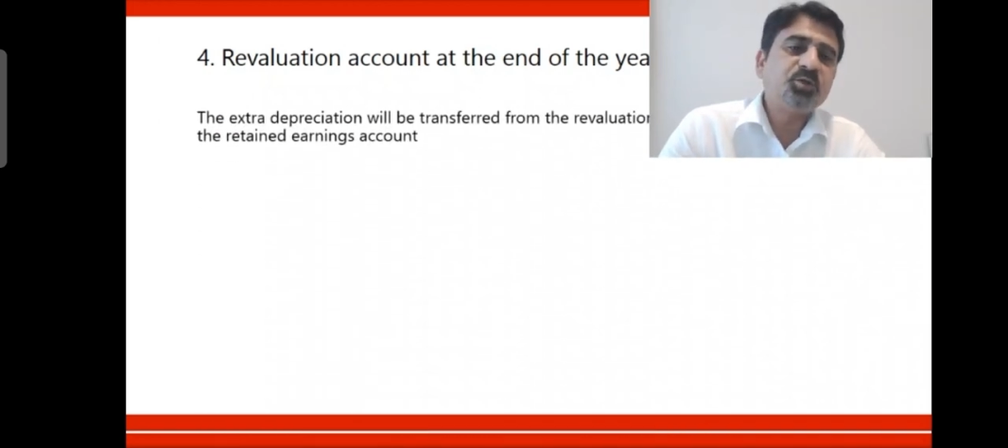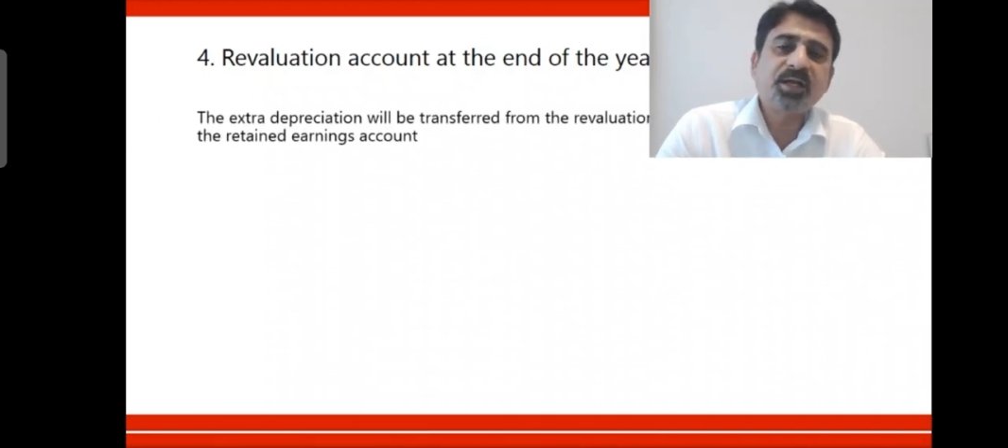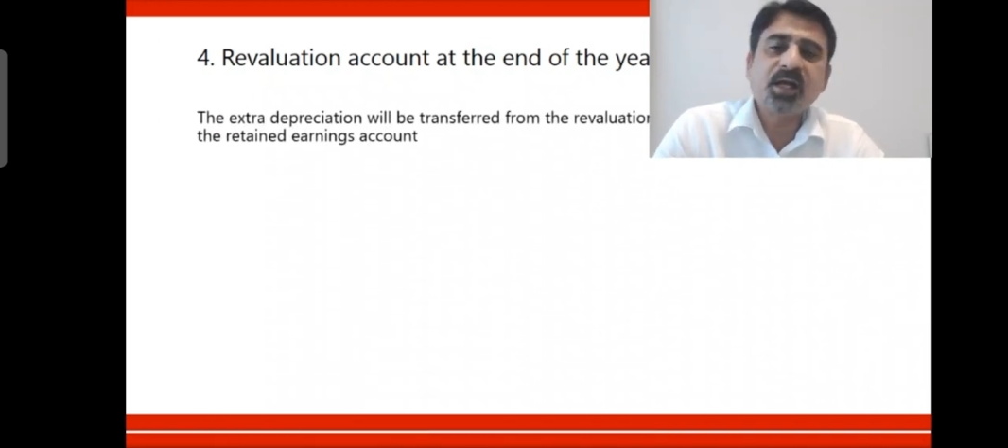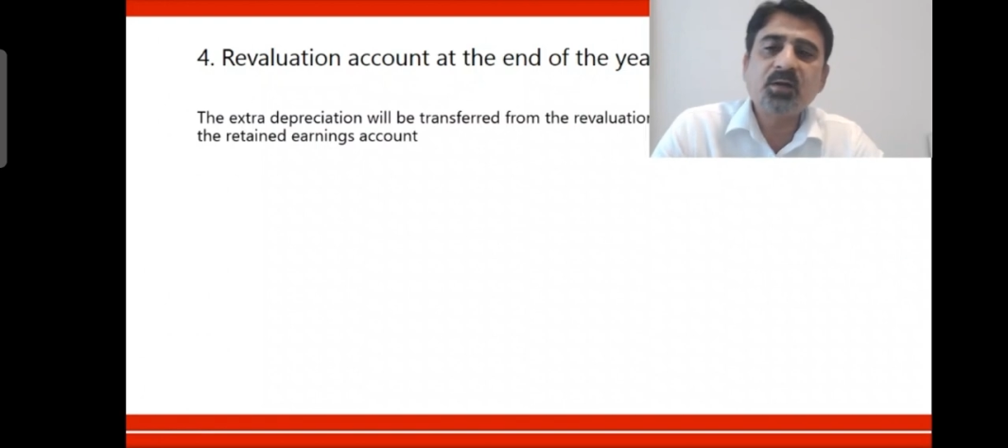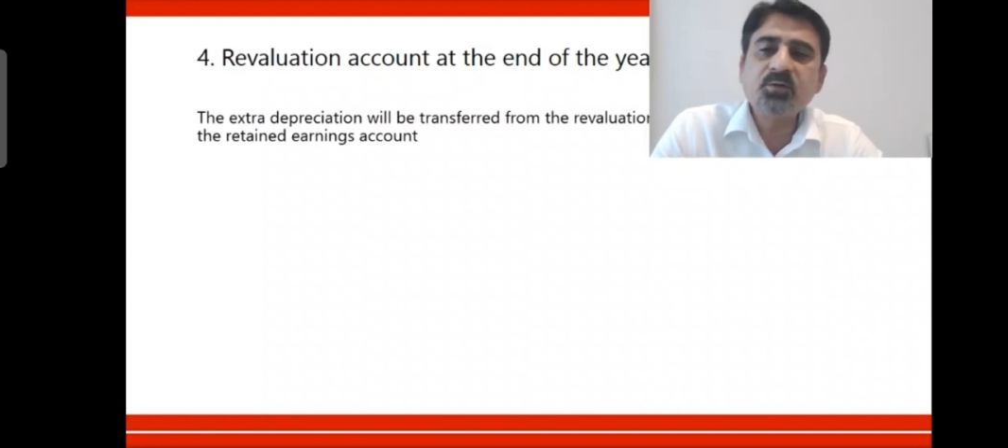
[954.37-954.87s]

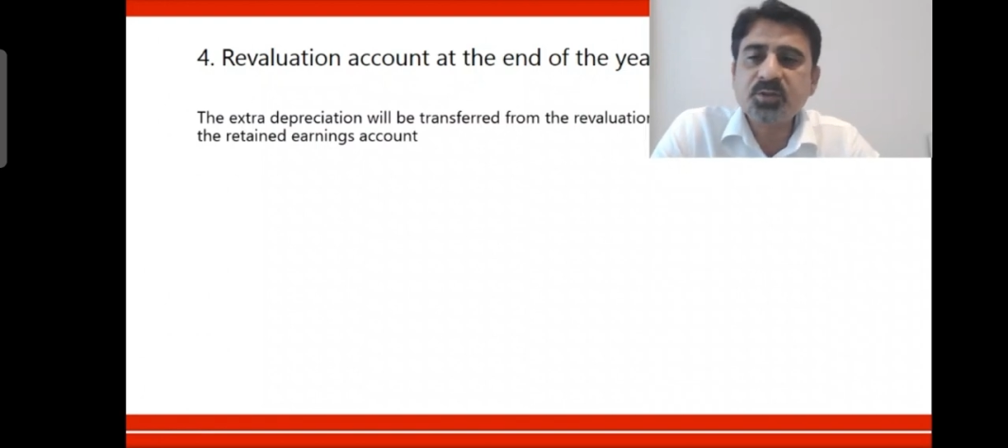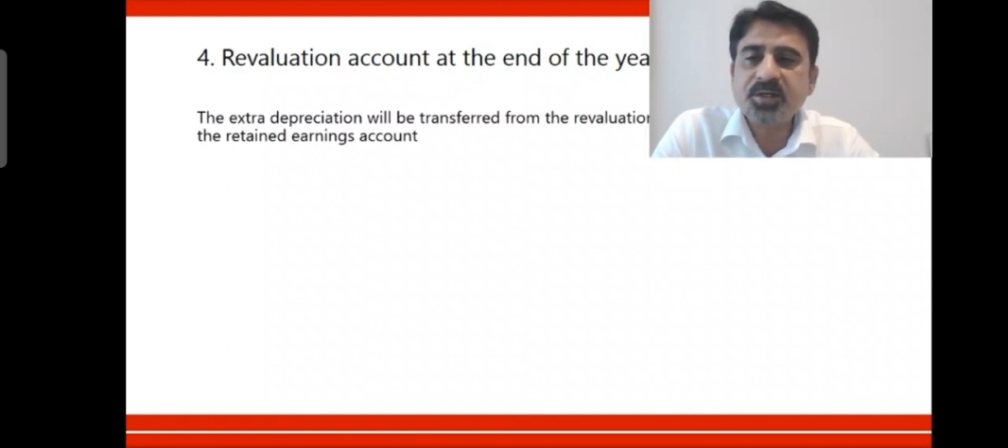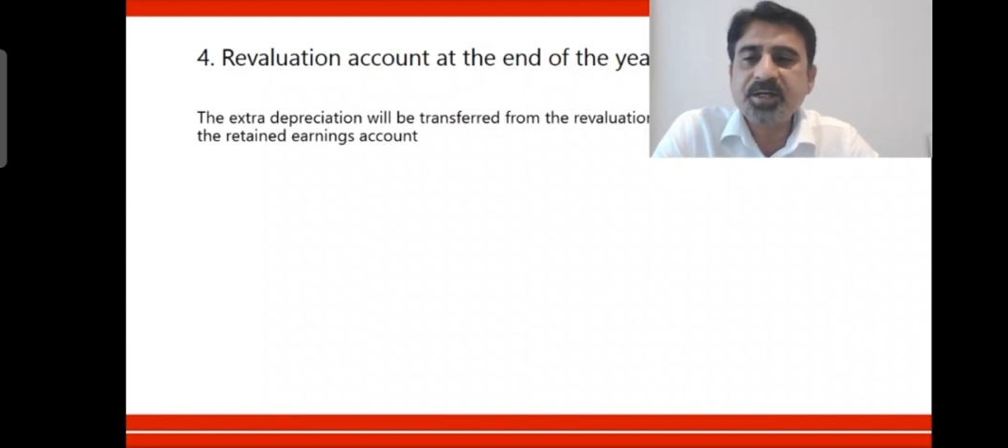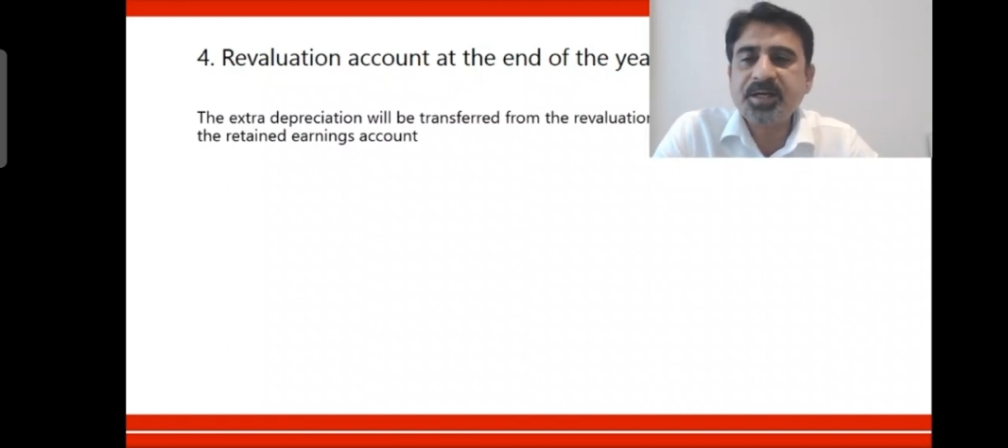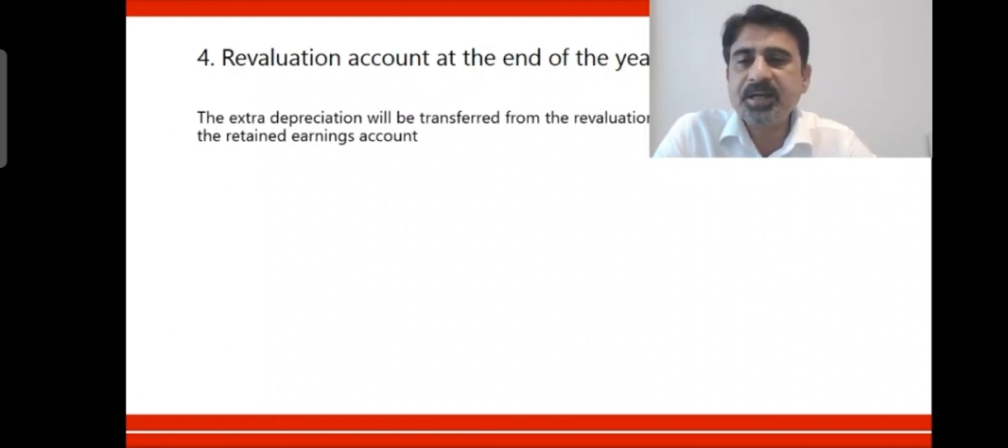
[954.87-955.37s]
account to the
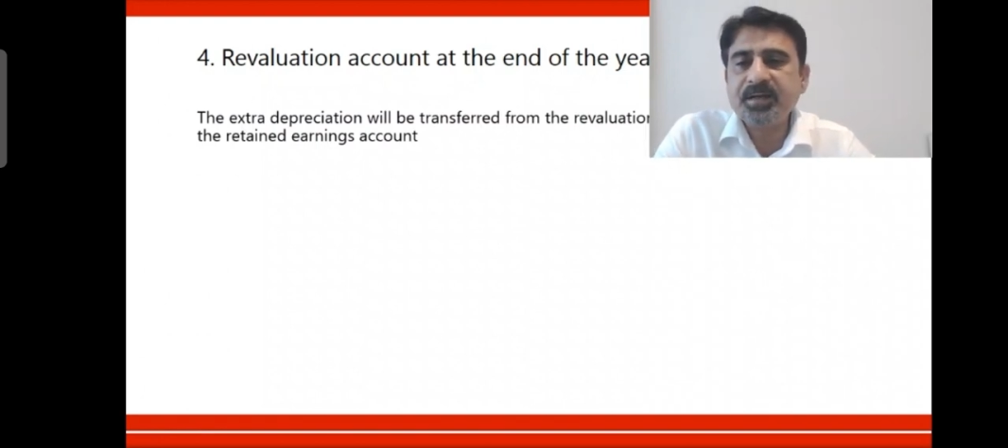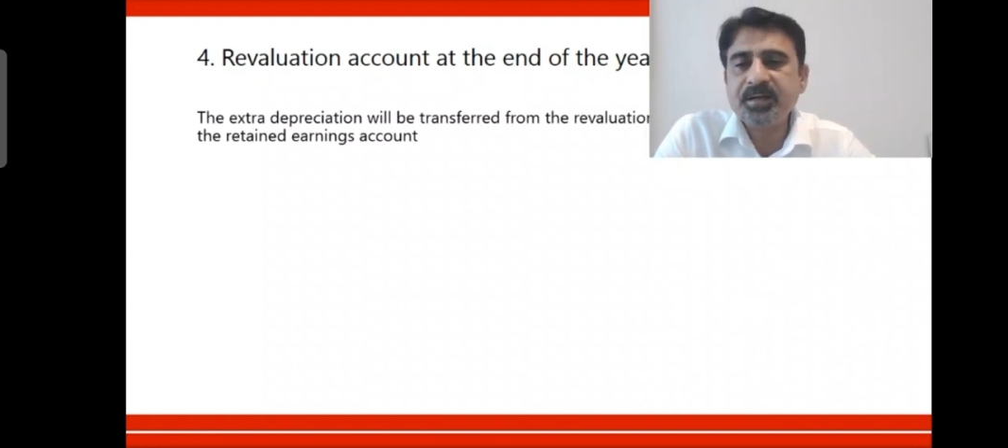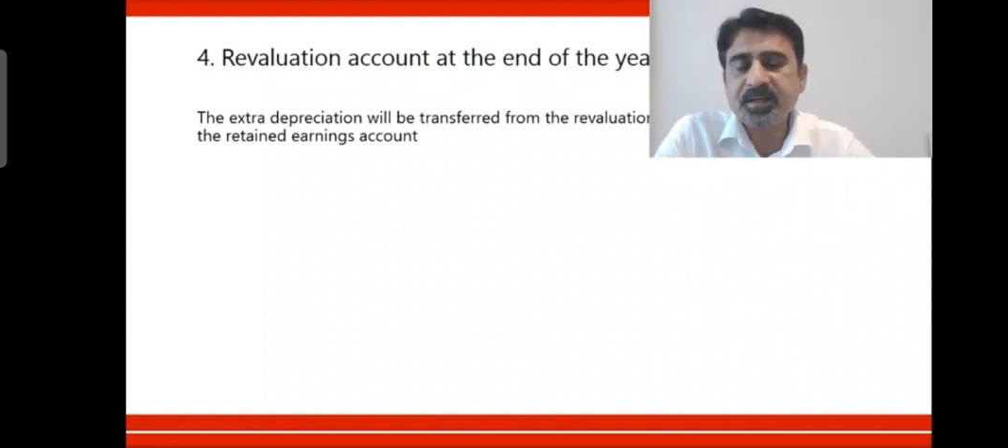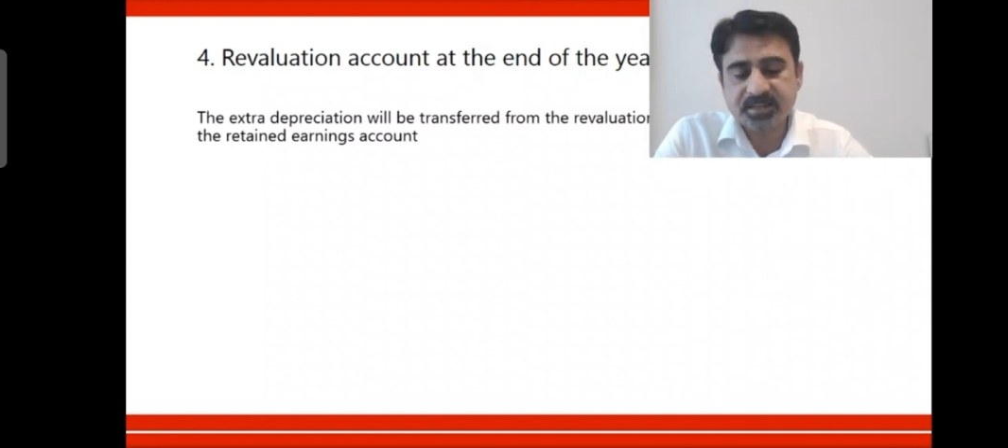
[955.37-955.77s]
retained earnings